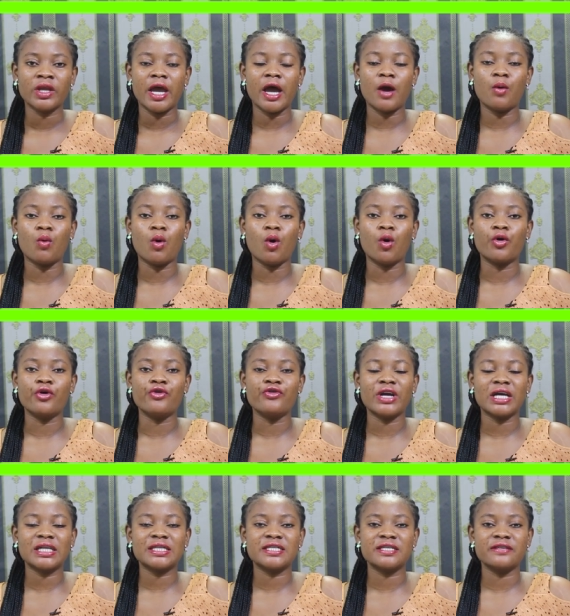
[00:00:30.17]
Ewo
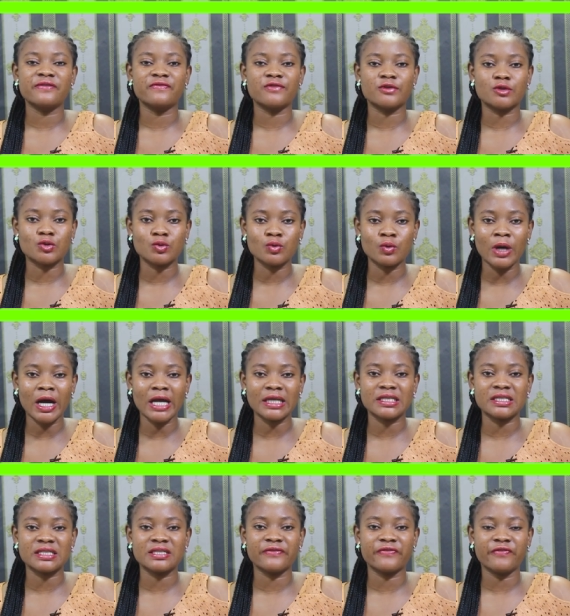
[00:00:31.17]
Onya T V so I
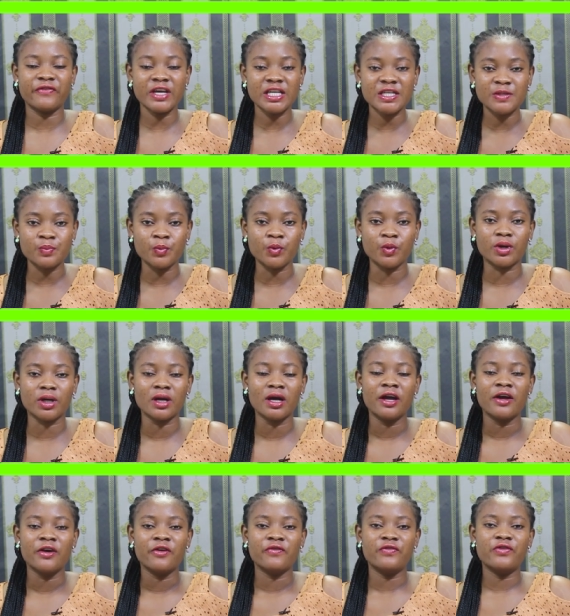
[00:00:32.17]
just say Facebook
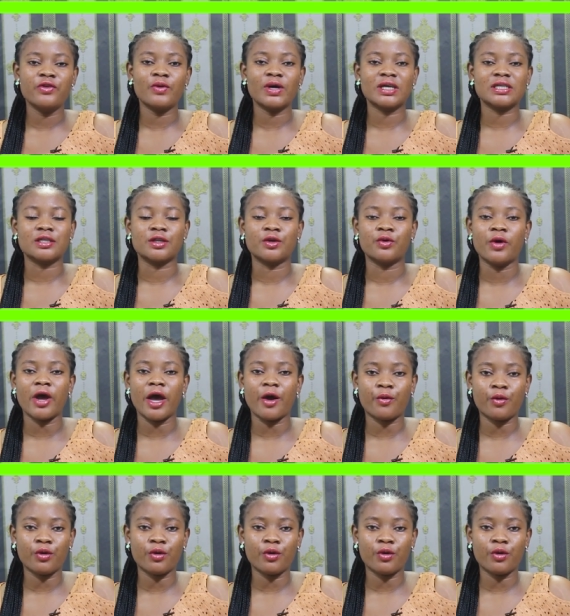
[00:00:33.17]
viewers no e